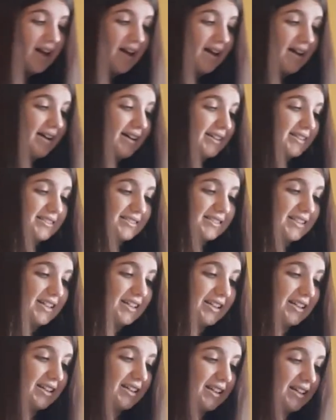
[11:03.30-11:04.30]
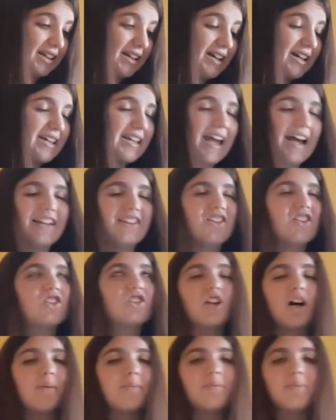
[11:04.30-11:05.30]
And he had to
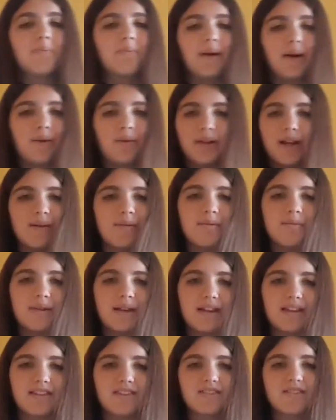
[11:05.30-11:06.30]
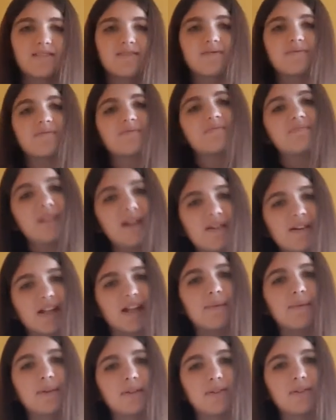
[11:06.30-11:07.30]
stop, by whatever means, Mary
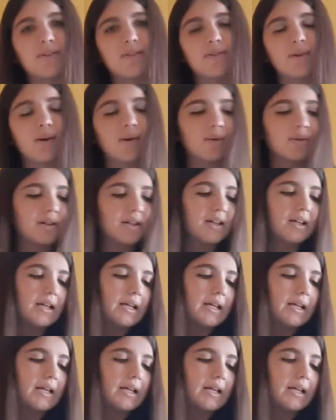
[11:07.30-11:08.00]
coming to the throne.